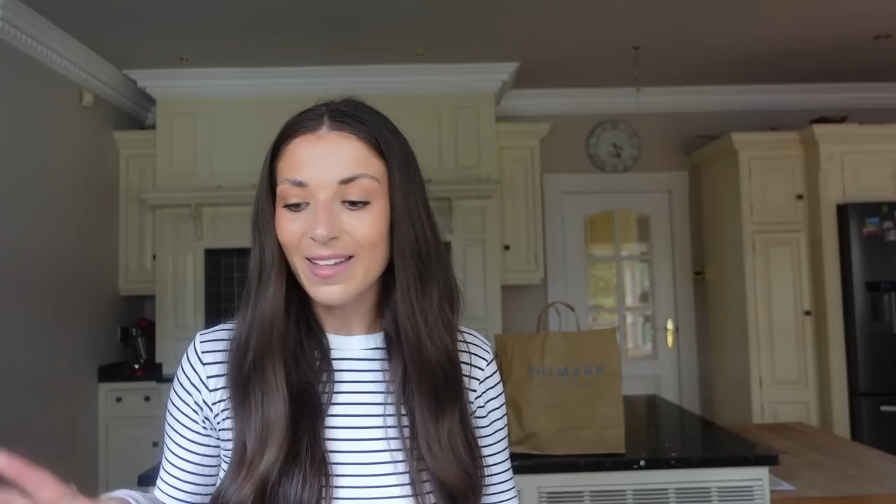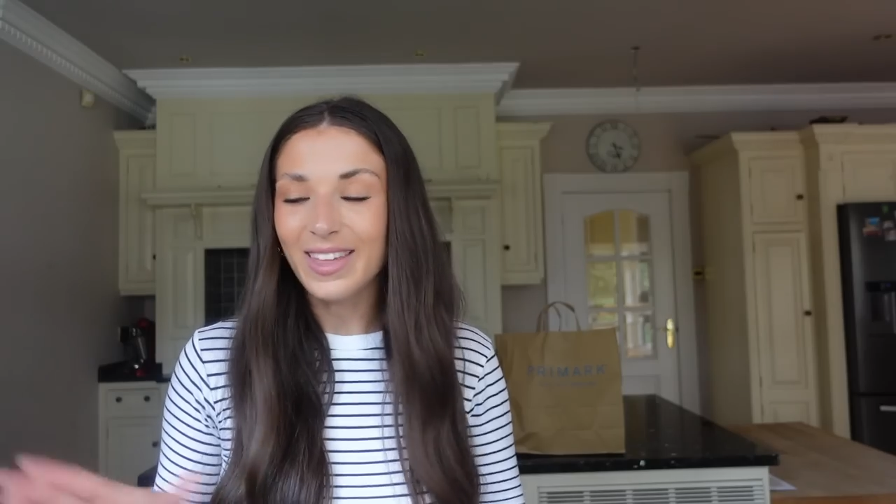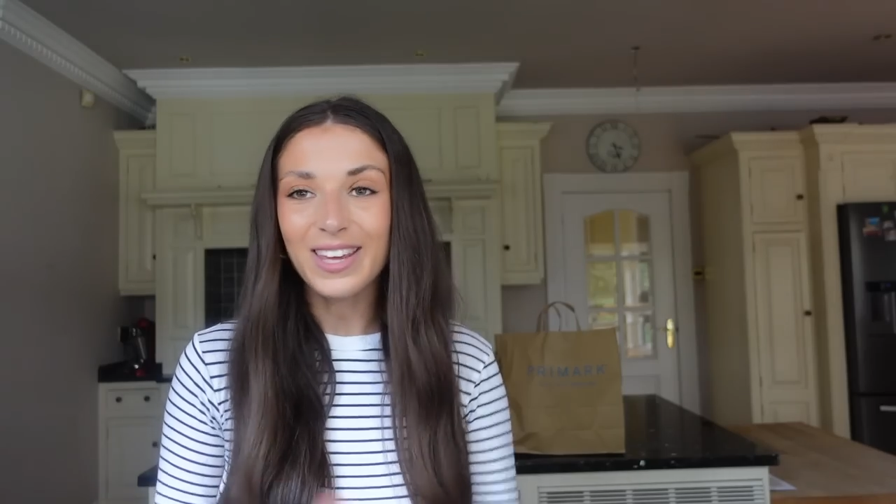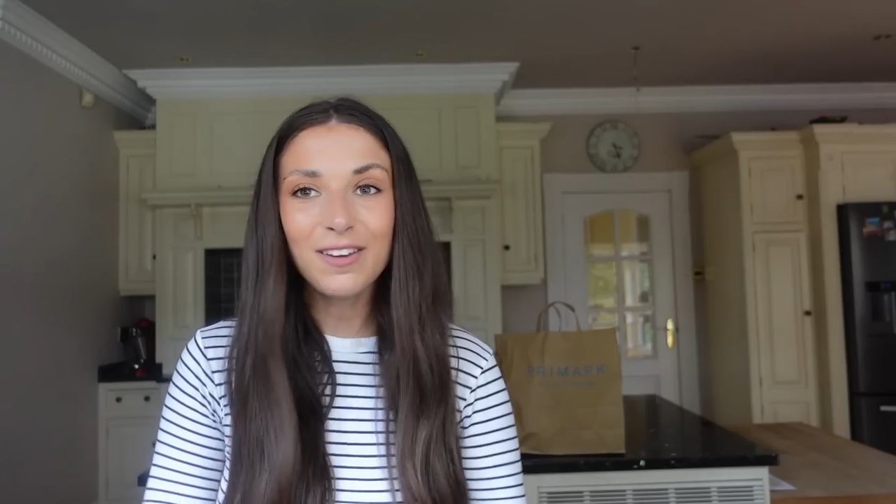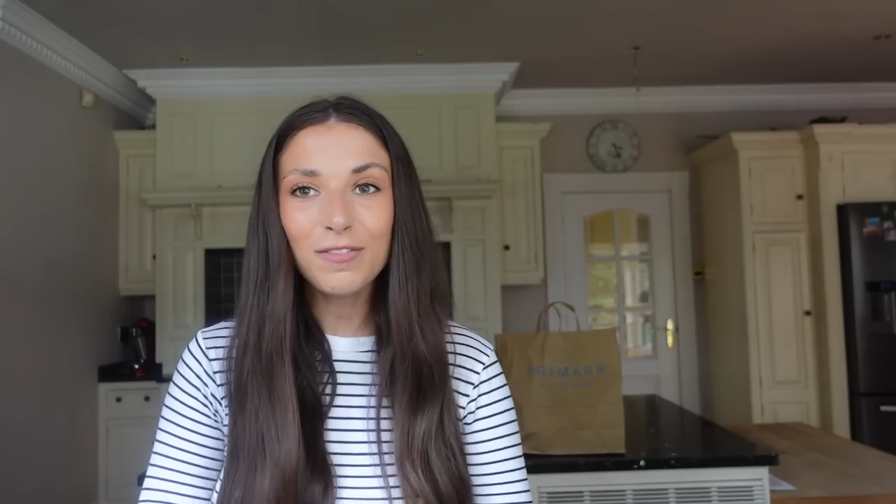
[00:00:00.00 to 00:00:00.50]

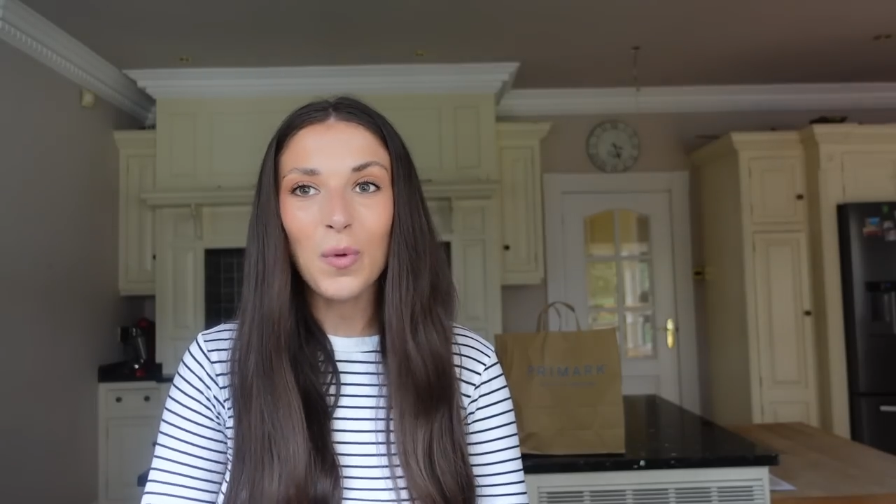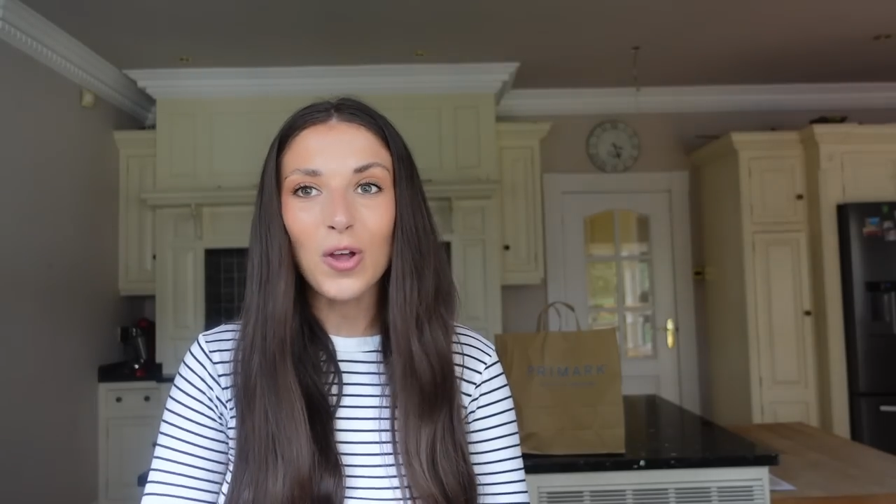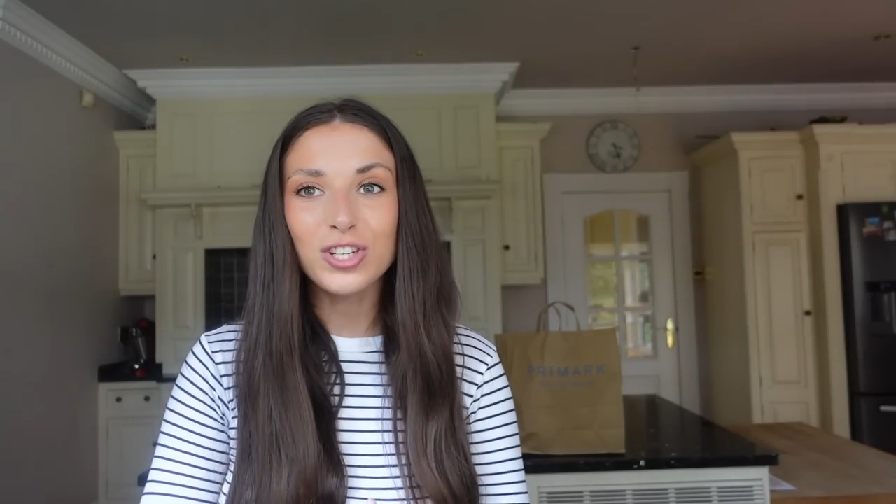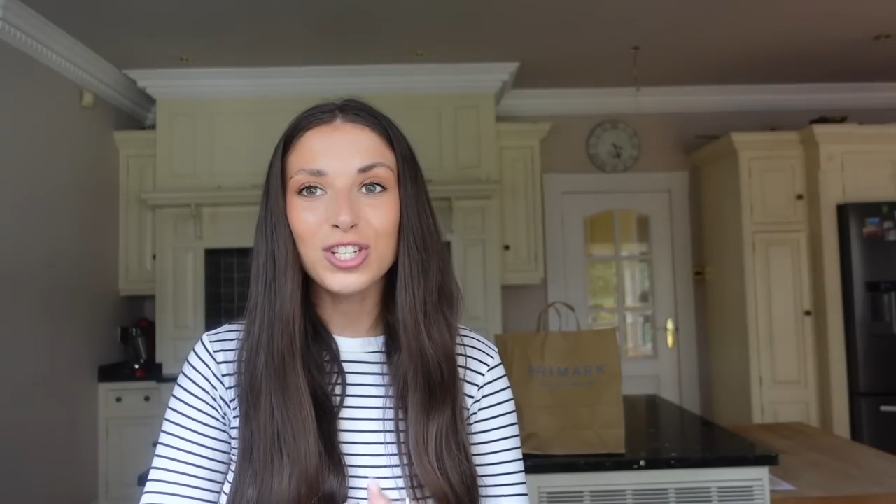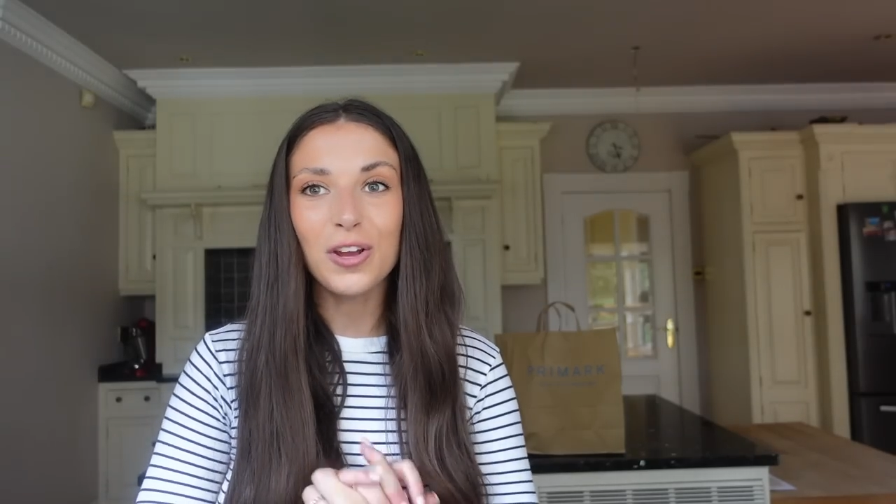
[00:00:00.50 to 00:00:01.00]
thank you for
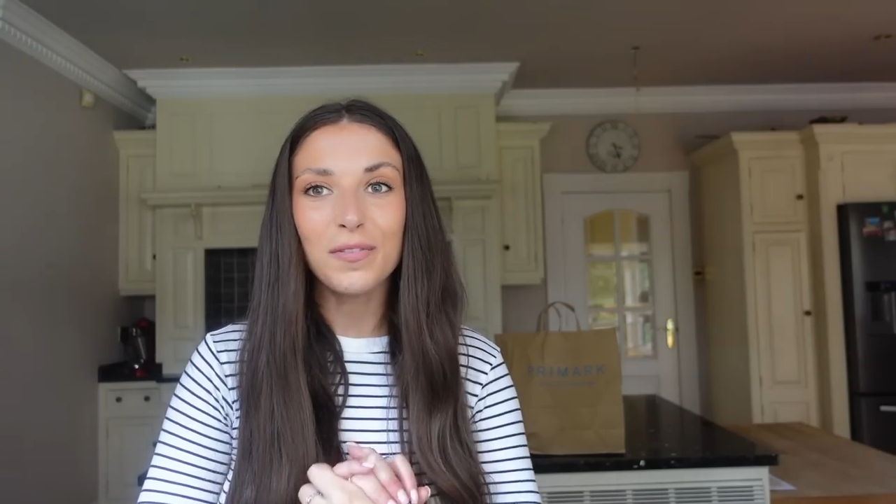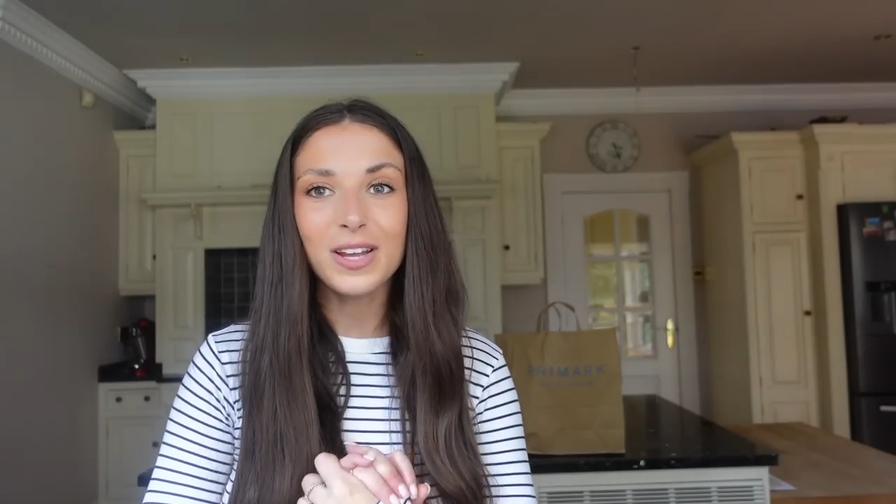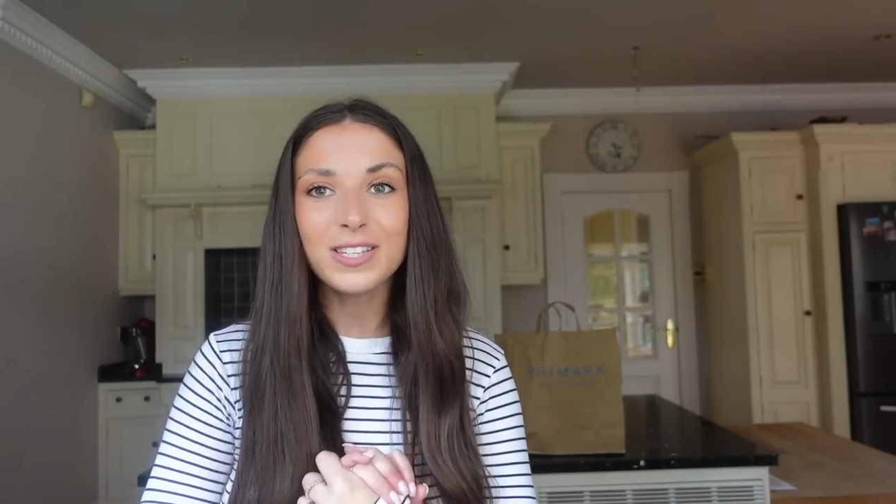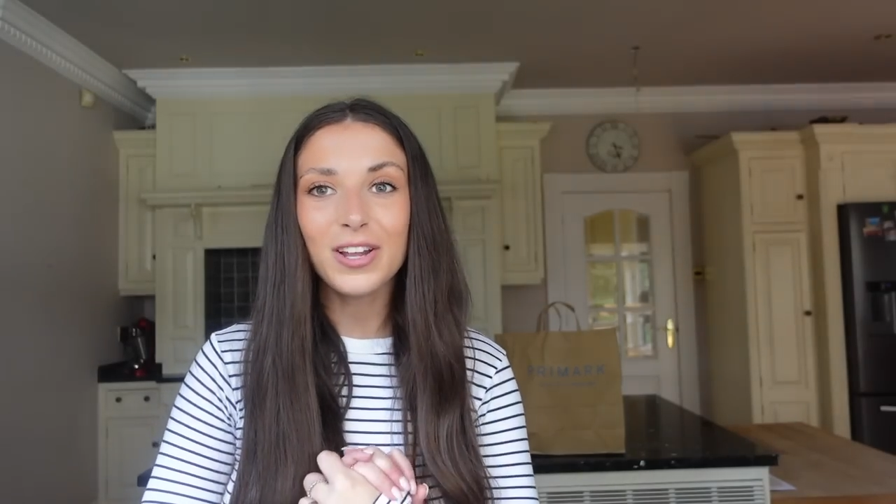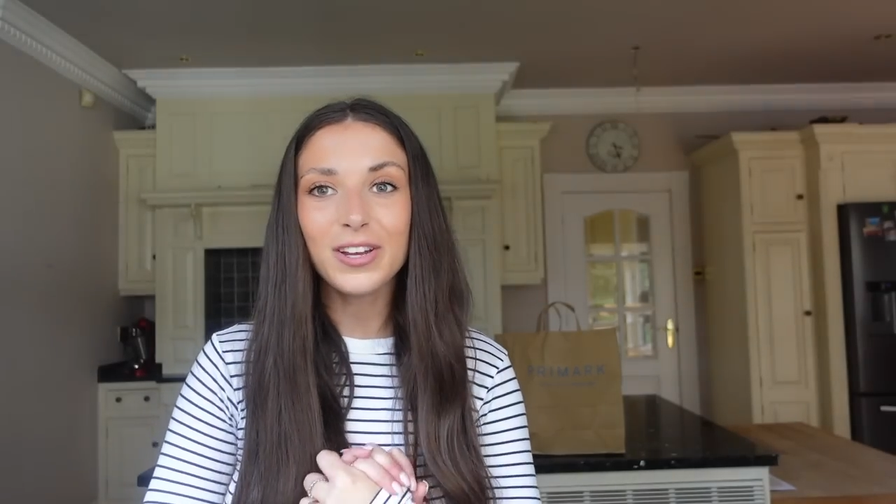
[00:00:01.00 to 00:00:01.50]
watching don't
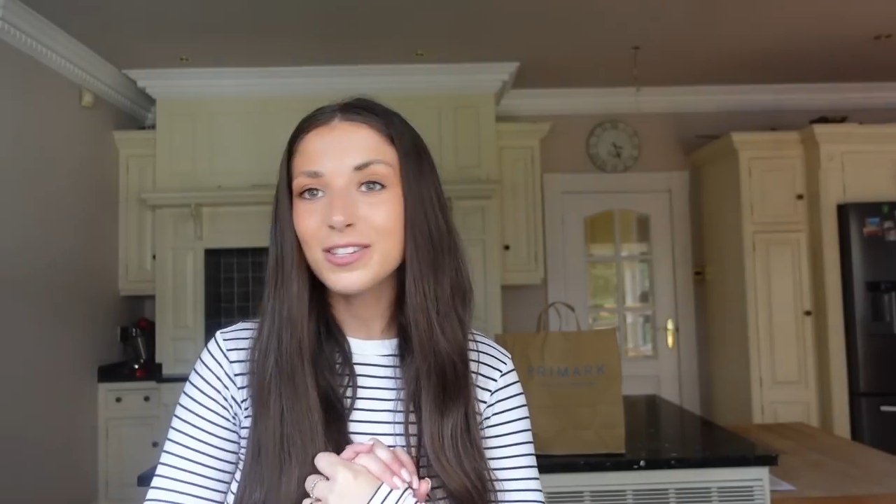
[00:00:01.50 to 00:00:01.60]
forget to like